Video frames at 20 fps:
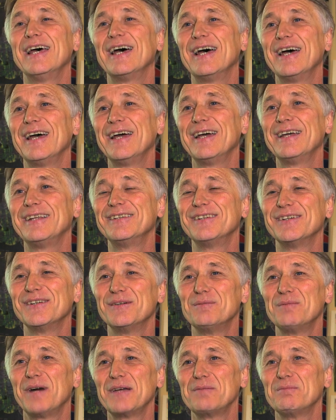And
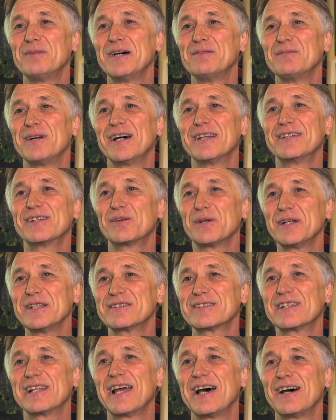uh, my mom had
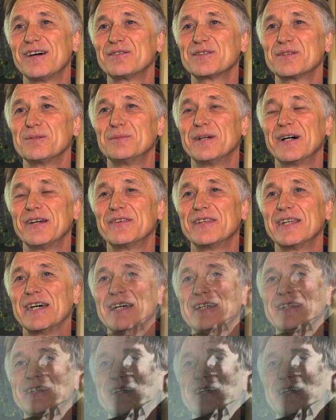great laughs about that.